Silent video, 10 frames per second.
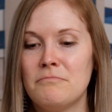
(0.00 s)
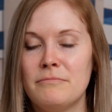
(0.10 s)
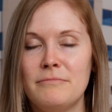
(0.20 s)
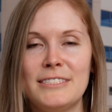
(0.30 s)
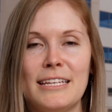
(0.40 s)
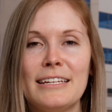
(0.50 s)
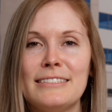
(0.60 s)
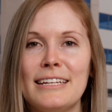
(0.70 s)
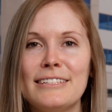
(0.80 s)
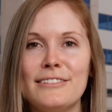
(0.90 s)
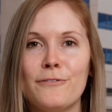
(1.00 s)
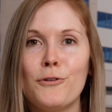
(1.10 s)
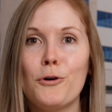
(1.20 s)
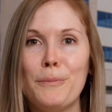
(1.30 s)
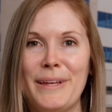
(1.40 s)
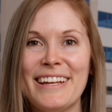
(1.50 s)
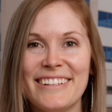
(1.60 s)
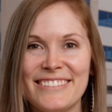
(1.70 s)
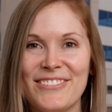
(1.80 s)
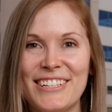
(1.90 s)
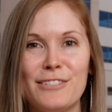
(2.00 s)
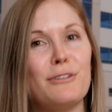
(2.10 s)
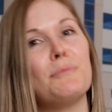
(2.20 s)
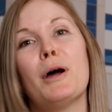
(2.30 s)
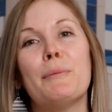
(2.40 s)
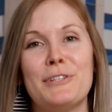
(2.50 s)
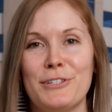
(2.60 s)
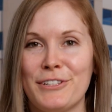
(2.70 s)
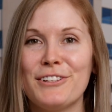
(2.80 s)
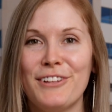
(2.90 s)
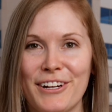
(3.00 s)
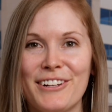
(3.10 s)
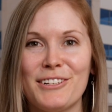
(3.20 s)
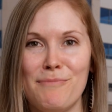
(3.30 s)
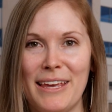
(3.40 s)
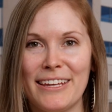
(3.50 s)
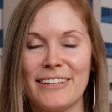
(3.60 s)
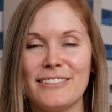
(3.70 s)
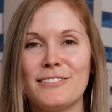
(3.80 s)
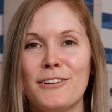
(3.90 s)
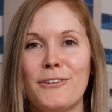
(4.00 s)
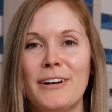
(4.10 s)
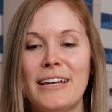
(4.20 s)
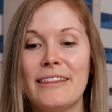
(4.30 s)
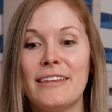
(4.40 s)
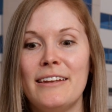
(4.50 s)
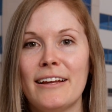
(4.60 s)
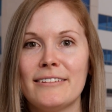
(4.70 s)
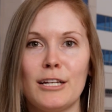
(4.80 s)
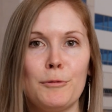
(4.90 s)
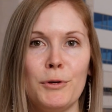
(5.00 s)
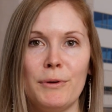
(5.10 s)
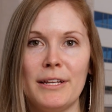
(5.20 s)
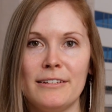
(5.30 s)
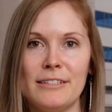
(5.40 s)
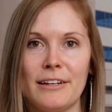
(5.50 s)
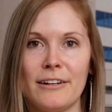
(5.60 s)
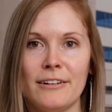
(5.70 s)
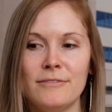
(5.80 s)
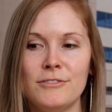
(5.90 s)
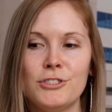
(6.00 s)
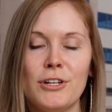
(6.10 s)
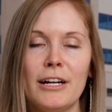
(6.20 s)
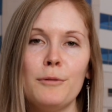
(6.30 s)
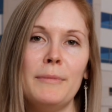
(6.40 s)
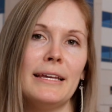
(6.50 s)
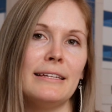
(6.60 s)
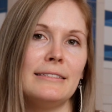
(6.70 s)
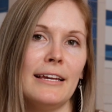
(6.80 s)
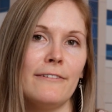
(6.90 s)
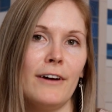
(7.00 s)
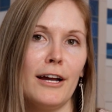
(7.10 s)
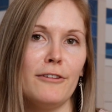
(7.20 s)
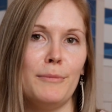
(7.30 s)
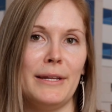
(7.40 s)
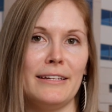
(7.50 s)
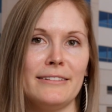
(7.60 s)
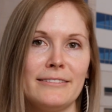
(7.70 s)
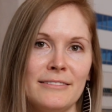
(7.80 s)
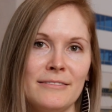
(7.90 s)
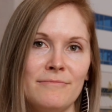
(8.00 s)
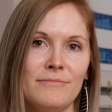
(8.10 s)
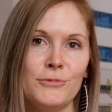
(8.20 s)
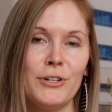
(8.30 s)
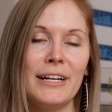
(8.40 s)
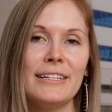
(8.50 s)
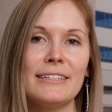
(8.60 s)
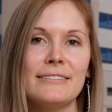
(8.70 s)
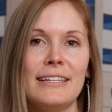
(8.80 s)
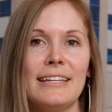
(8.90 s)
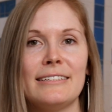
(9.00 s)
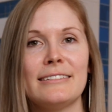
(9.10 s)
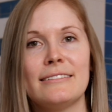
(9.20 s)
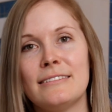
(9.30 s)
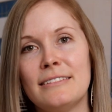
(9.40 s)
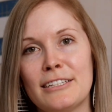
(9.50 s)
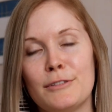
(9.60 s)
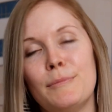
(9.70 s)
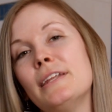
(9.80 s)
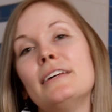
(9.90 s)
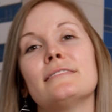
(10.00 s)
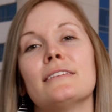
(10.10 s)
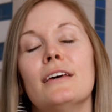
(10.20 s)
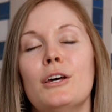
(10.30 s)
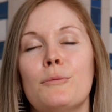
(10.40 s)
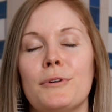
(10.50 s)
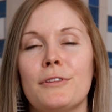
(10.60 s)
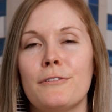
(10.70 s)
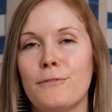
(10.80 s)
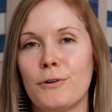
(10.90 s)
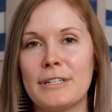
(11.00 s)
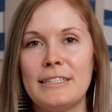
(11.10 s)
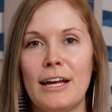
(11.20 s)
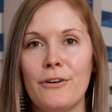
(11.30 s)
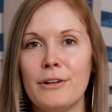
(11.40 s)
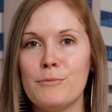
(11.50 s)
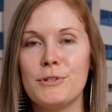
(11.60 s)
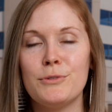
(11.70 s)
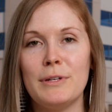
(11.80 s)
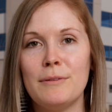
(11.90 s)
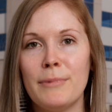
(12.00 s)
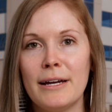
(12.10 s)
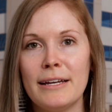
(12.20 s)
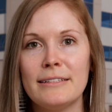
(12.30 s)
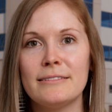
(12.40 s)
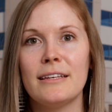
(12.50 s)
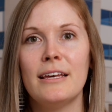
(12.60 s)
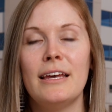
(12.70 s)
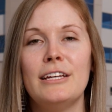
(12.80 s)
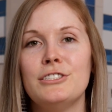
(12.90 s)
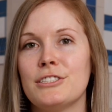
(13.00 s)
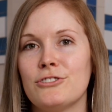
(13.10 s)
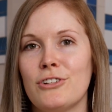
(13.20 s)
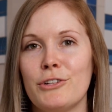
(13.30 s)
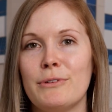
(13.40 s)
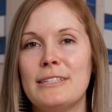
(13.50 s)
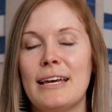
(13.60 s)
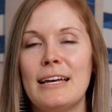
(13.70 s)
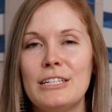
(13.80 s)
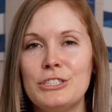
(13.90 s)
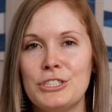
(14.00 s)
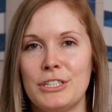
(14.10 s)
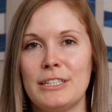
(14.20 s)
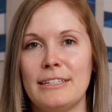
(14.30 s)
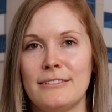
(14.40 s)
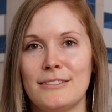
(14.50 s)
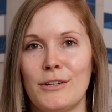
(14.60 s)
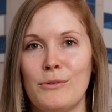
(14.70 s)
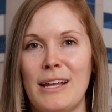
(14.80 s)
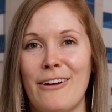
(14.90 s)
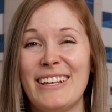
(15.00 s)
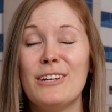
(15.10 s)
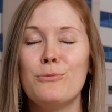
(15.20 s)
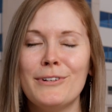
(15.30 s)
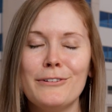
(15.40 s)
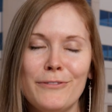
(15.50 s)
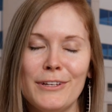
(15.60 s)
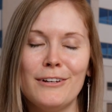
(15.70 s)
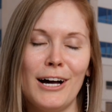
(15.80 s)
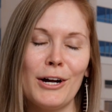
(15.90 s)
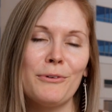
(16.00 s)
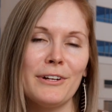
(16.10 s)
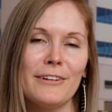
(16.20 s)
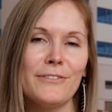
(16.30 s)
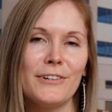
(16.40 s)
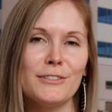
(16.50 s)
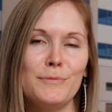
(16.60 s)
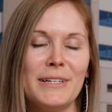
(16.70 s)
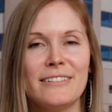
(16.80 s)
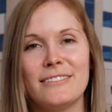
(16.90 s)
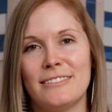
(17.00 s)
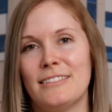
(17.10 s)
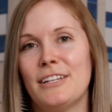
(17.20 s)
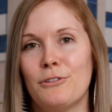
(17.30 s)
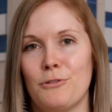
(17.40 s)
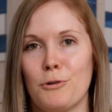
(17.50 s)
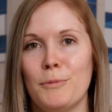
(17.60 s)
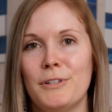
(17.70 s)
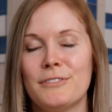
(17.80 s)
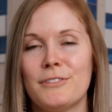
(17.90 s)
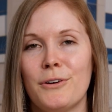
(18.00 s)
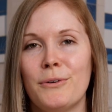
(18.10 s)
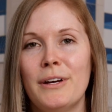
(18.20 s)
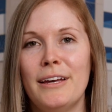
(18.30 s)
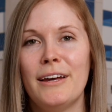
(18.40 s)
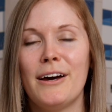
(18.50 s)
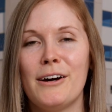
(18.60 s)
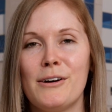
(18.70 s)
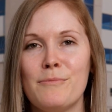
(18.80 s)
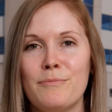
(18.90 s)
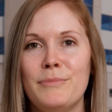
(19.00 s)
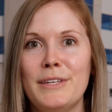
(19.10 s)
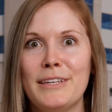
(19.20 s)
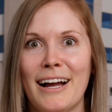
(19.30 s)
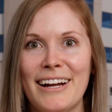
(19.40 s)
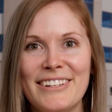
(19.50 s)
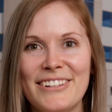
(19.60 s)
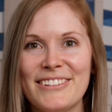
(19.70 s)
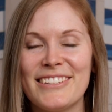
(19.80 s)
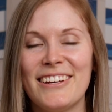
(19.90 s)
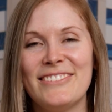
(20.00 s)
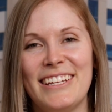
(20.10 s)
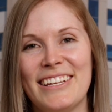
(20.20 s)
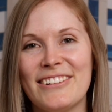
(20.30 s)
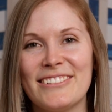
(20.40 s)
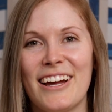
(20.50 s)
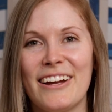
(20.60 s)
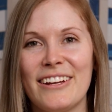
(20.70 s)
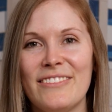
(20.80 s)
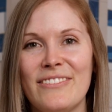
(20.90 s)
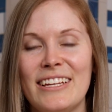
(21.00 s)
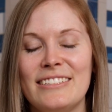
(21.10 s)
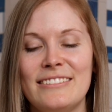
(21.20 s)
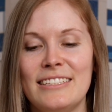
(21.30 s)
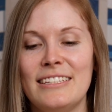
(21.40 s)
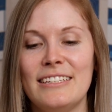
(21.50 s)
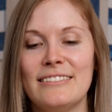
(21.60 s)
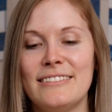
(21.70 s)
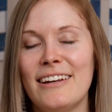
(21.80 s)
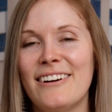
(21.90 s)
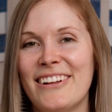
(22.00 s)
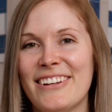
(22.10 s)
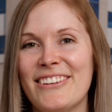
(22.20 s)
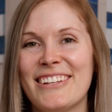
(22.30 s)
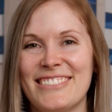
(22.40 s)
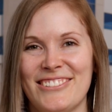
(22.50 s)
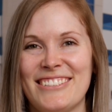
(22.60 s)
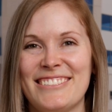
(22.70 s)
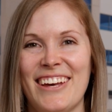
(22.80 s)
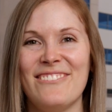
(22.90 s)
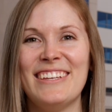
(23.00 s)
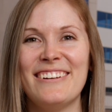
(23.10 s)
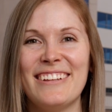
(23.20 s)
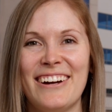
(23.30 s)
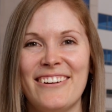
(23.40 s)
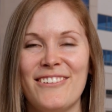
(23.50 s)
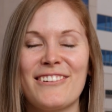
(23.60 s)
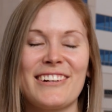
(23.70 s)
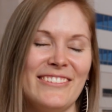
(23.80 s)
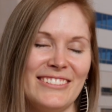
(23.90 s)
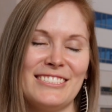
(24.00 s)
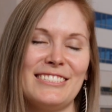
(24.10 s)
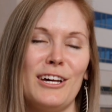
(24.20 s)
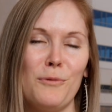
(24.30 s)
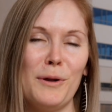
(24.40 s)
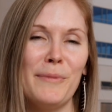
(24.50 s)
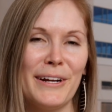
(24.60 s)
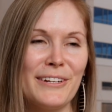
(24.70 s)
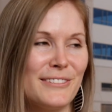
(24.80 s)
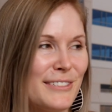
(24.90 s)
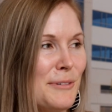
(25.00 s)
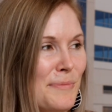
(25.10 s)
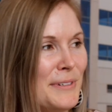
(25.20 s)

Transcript: Say it takes you 4 minutes, which it probably took you longer to make it. So the next time you eat a dinner, try to make it take 5 minutes. Try to extend that to 6 minutes. Put the fork down in between bites and just try to intentionally slow down. It will feel awkward at first because it's not your normal. So be kind to yourself, take your time, and see how long you can stretch that meal out, or even just that one bite or sip.